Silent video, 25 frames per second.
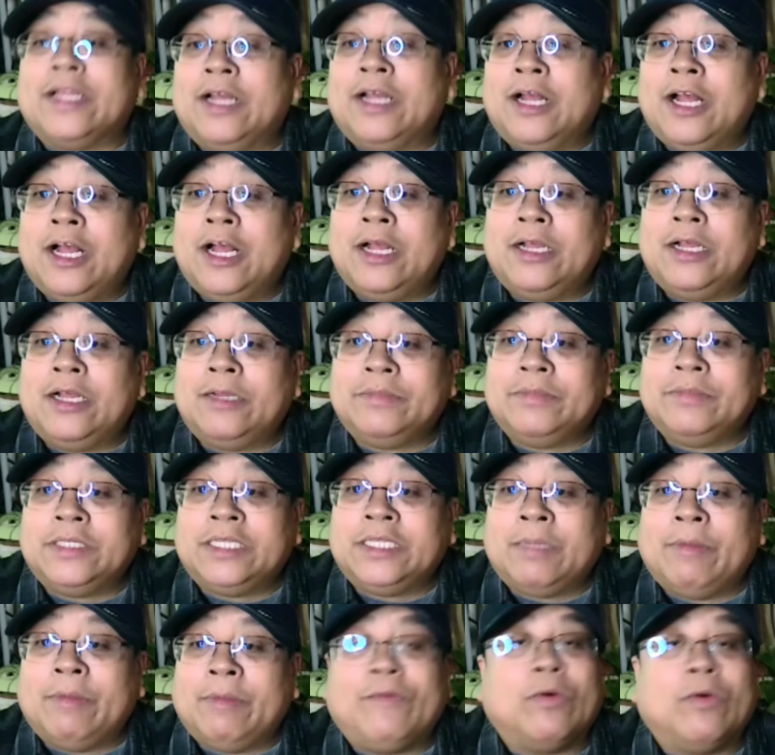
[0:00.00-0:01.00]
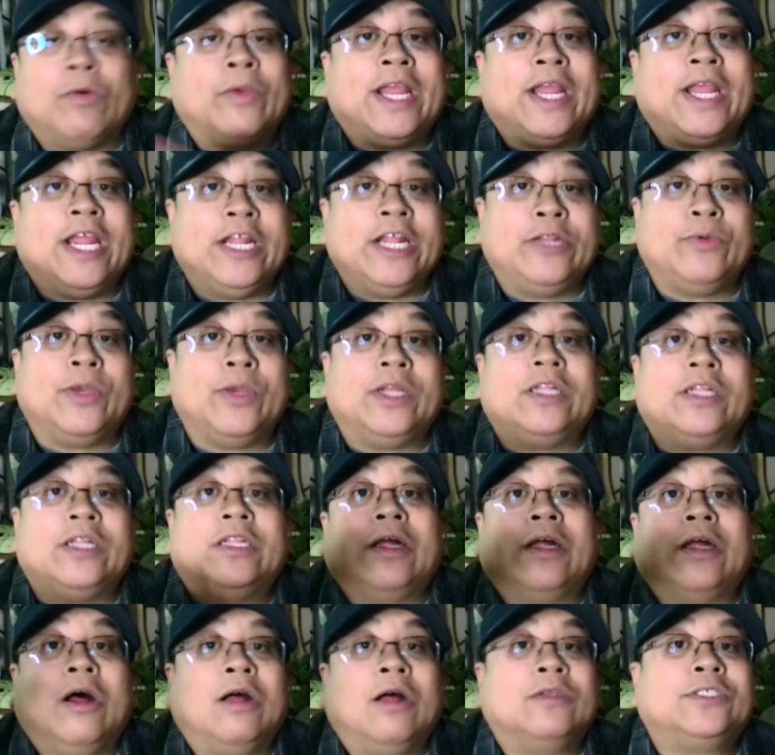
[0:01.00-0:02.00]
um, now before we get into it,
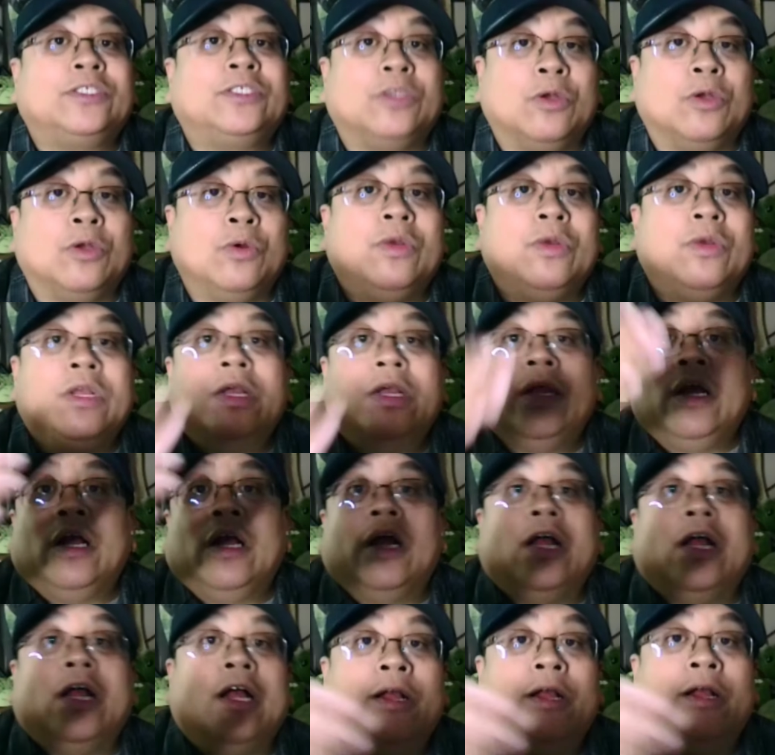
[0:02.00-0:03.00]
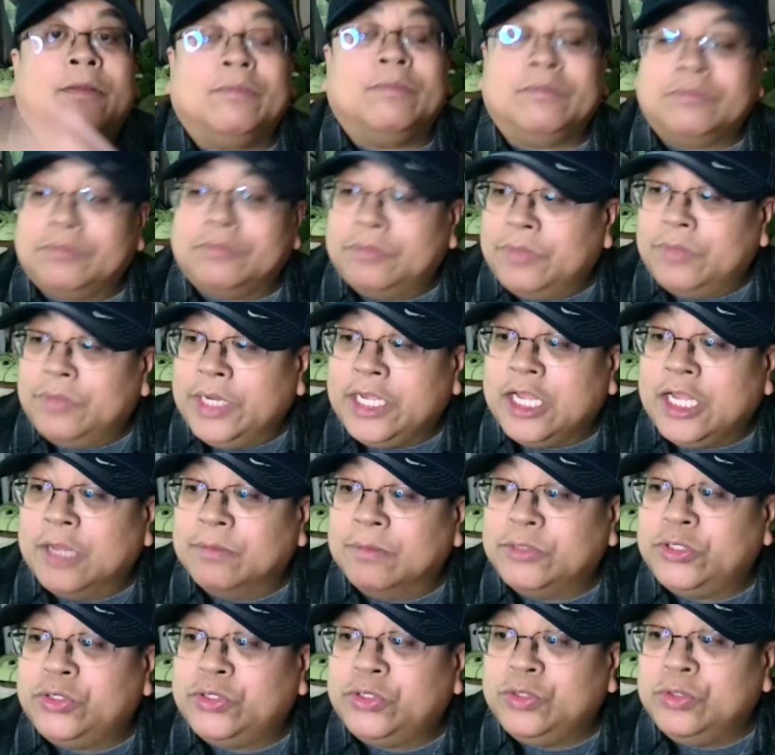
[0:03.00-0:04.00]
also, um, when it
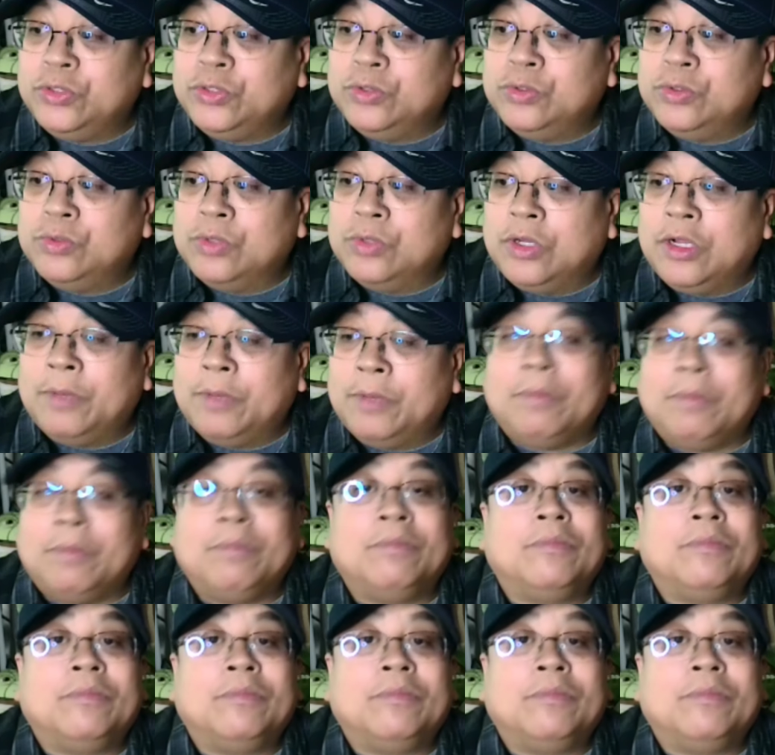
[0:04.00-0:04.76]
comes to um,